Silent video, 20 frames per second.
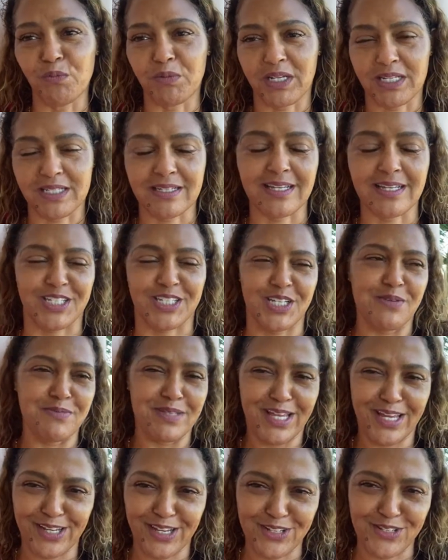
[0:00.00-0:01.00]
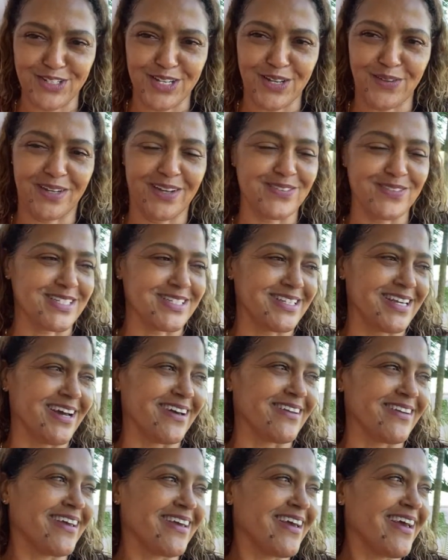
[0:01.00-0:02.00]
I saw some of that yesterday when I was in town.
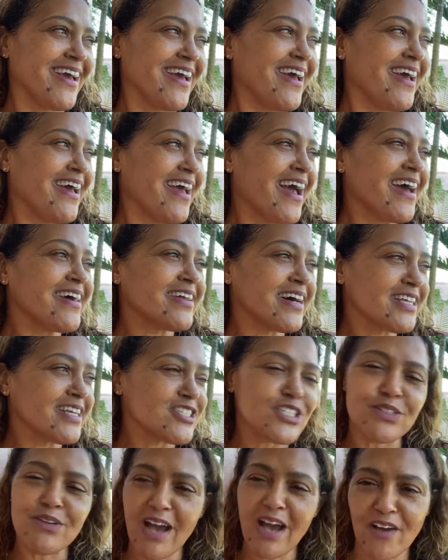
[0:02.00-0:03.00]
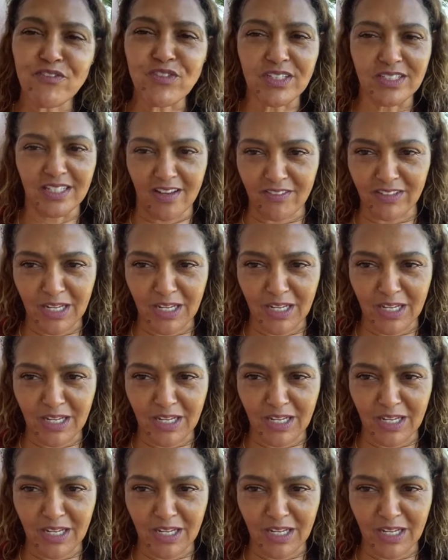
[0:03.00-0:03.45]
And honestly, you have to love it.